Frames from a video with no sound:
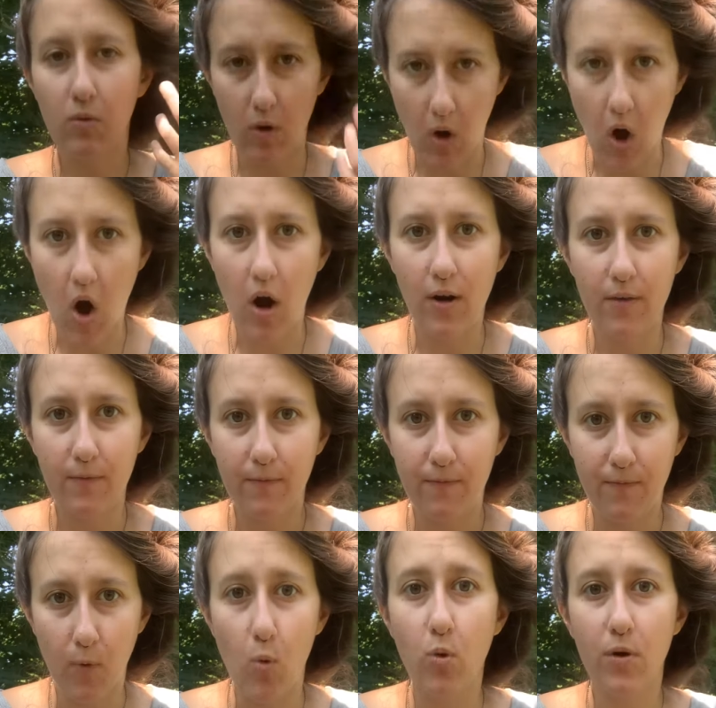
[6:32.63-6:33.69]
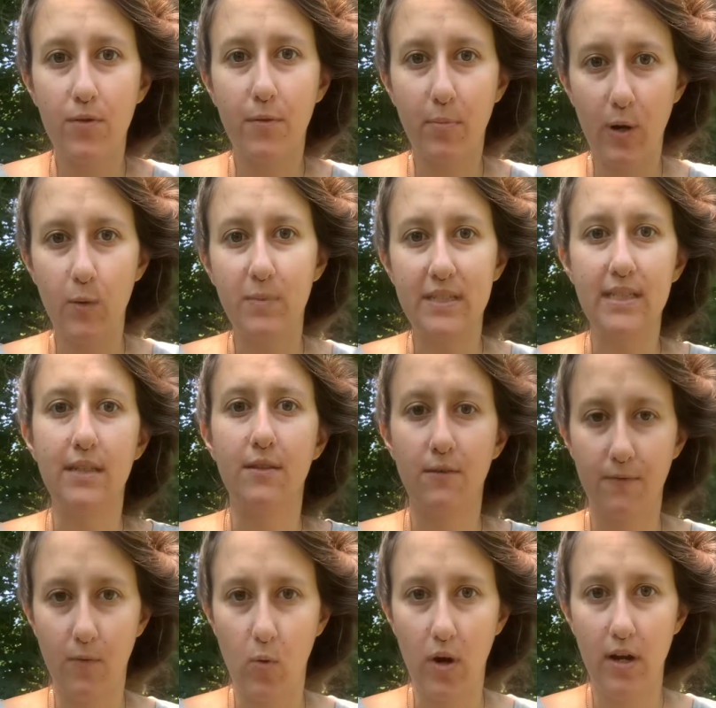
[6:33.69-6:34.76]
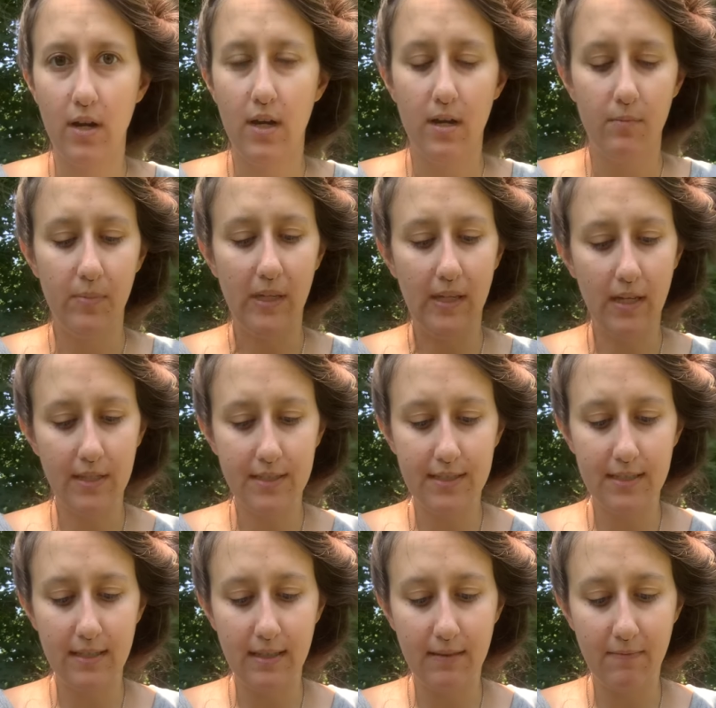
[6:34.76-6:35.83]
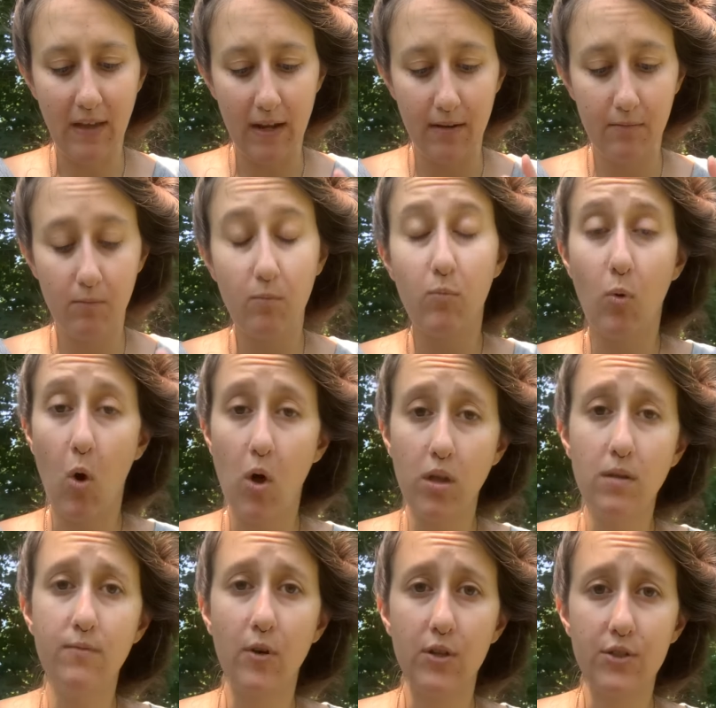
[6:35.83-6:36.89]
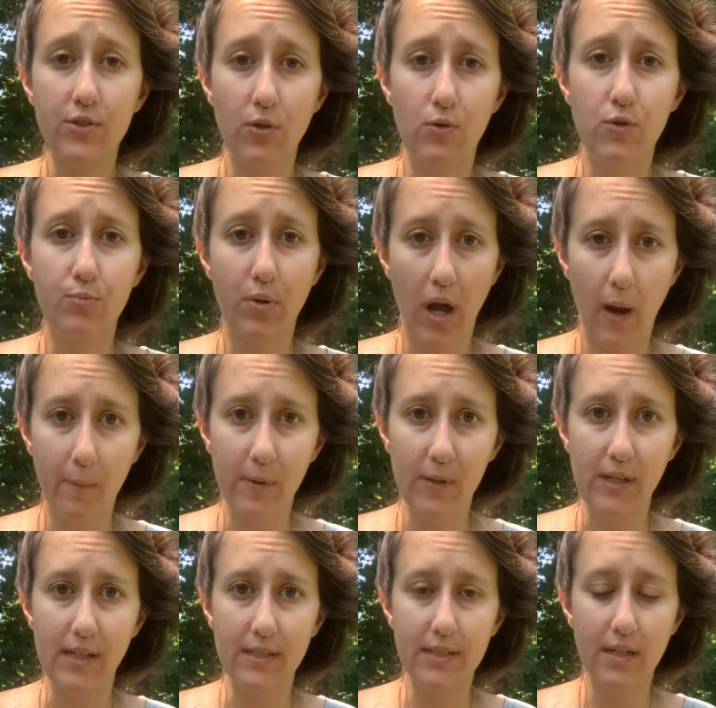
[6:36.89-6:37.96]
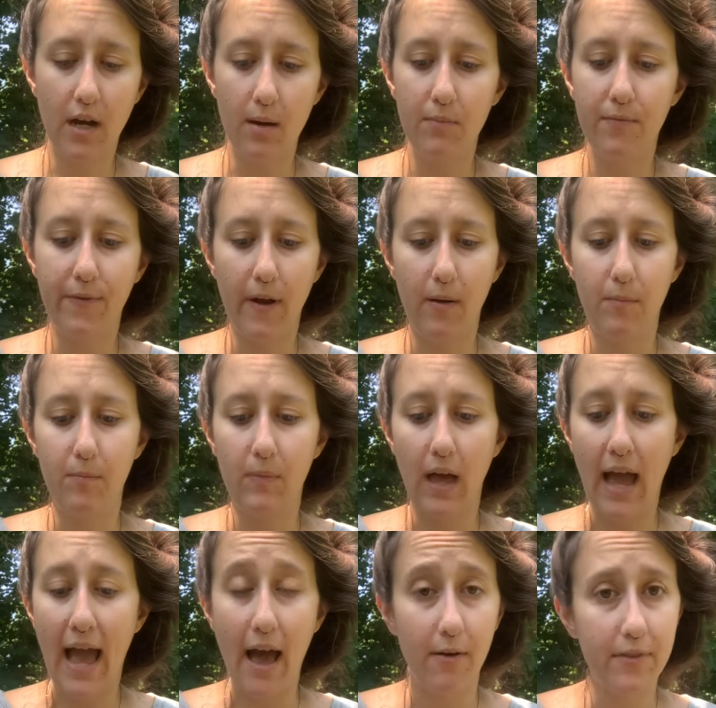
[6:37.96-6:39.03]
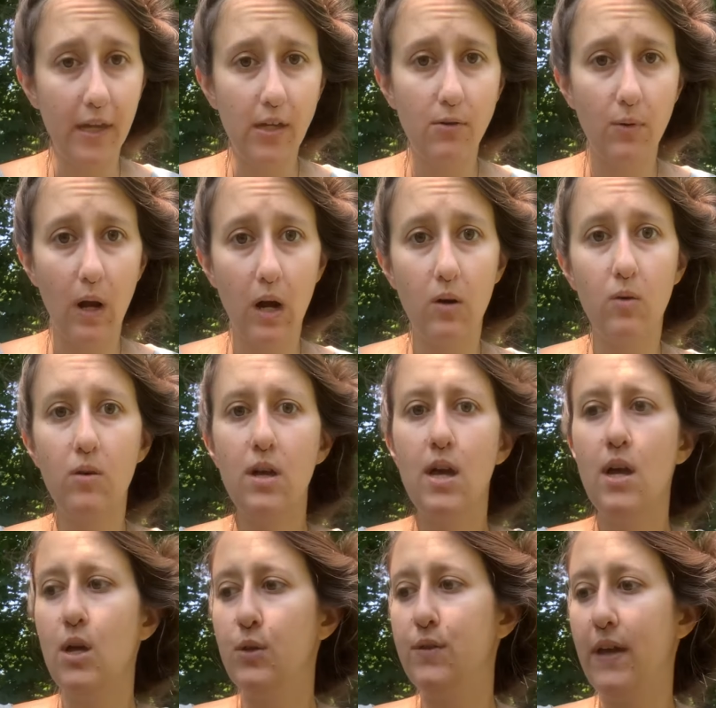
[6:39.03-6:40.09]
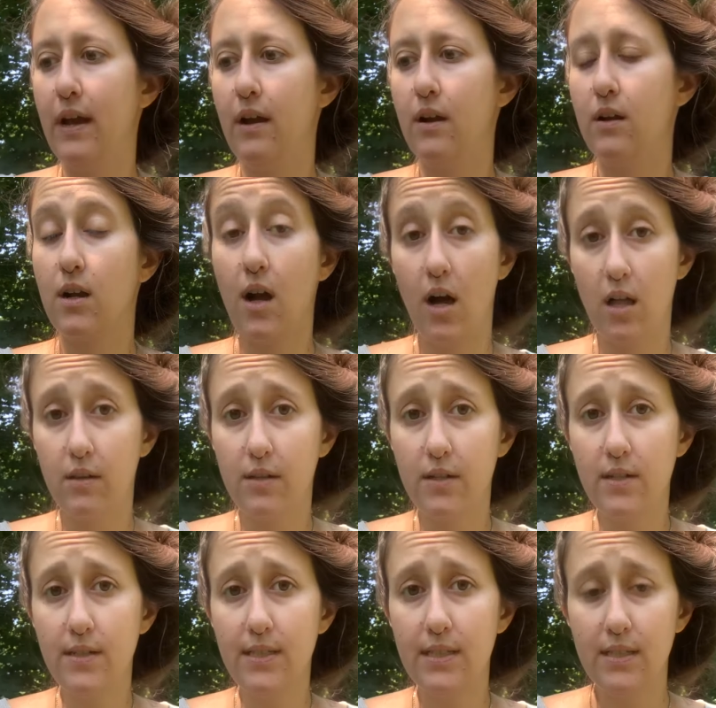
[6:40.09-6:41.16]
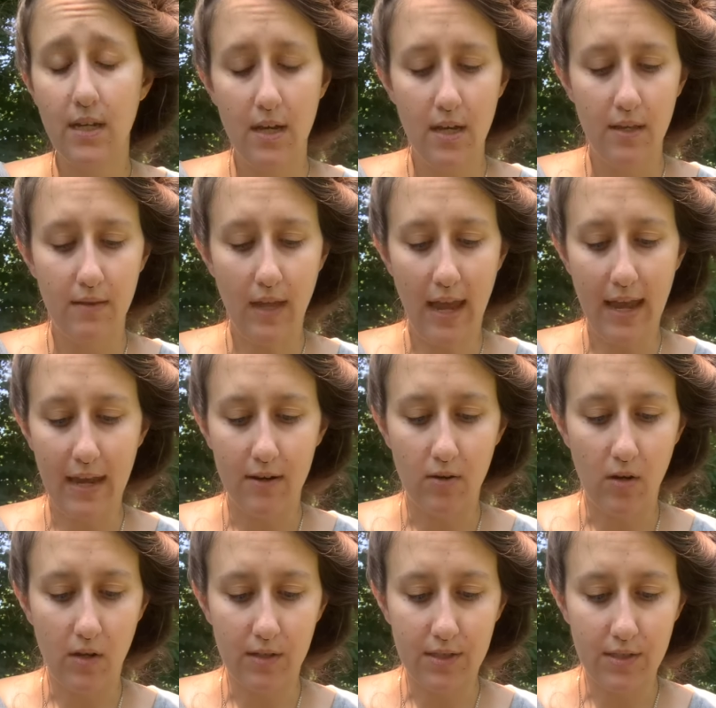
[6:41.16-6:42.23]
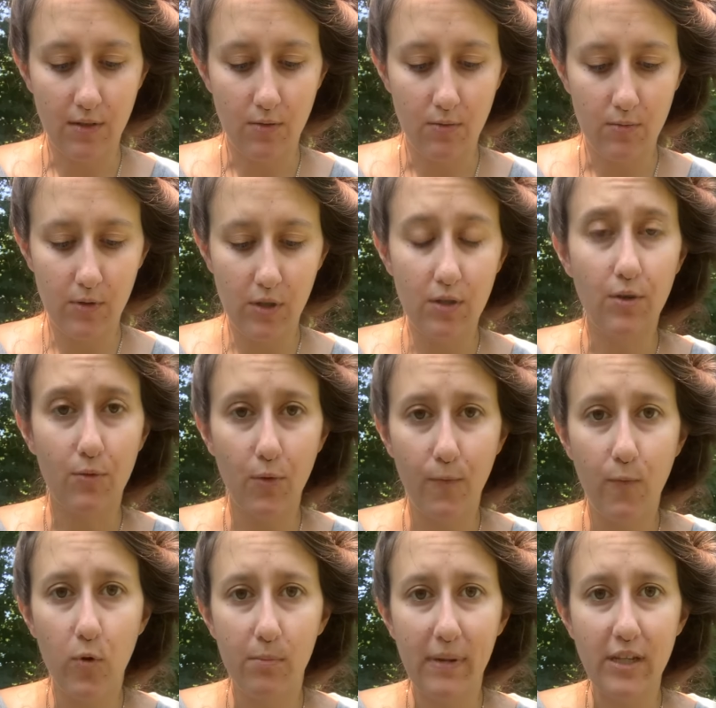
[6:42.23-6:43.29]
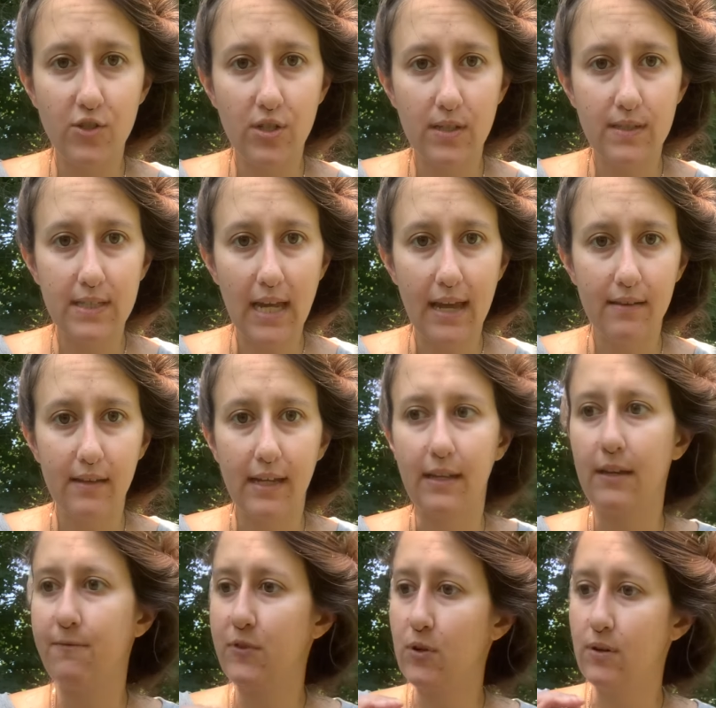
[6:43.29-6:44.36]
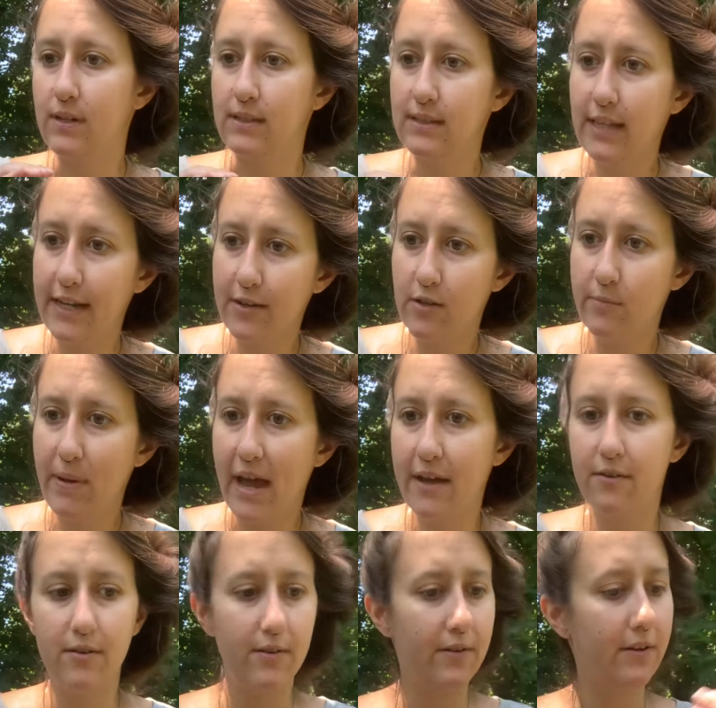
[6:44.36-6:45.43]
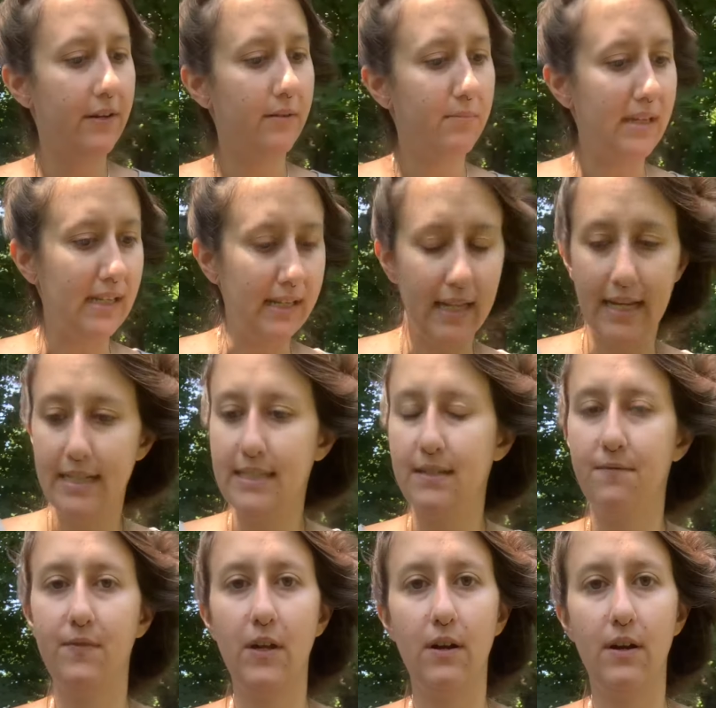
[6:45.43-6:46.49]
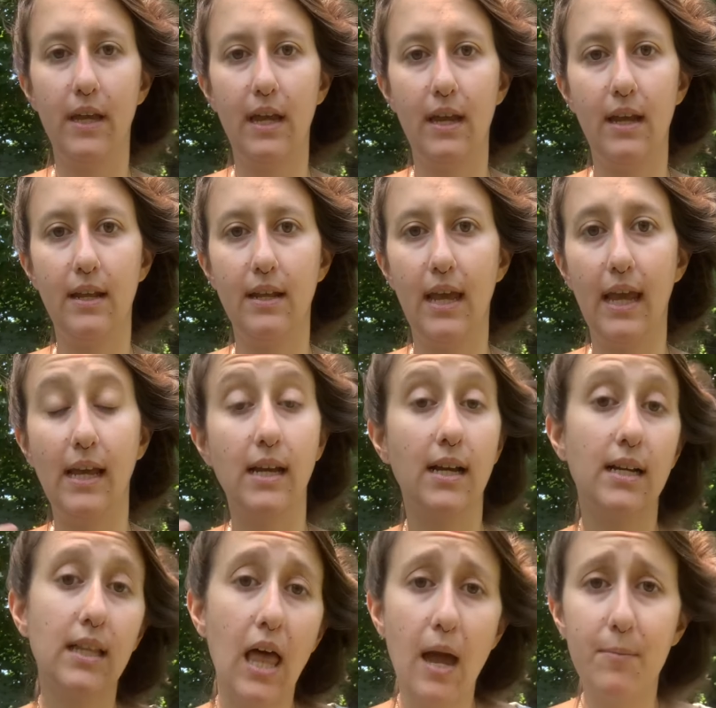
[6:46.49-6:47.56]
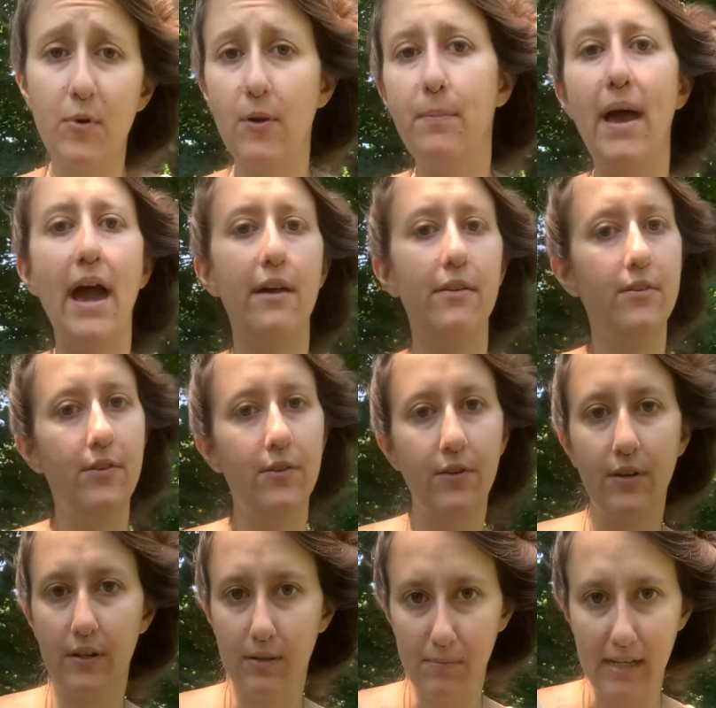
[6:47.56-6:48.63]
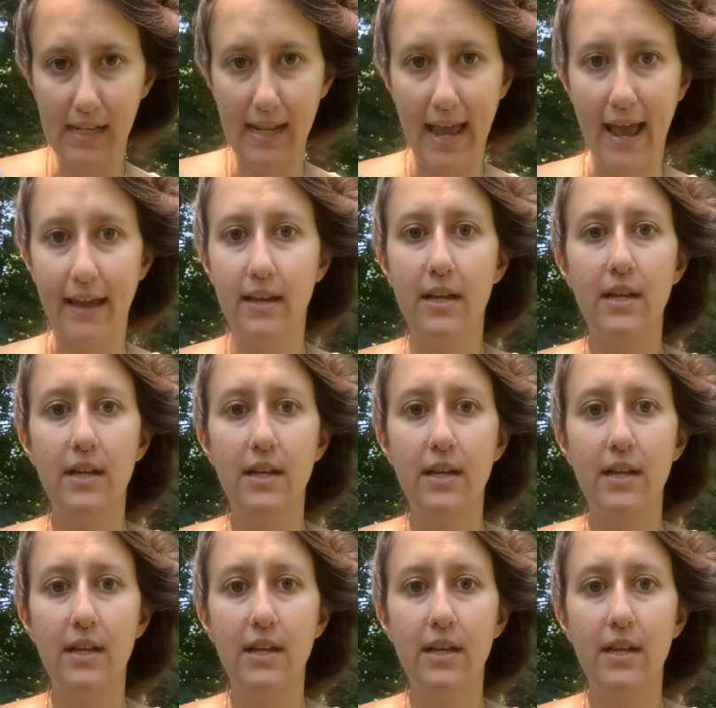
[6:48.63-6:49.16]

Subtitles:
are for the purpose that they're for, because all of our stones properties come from how they grow, their colors, and also, you know, the formations. And like if they're in a layered pattern, they're going to mean this. If they're in a conglomerate pattern, they're going to mean that.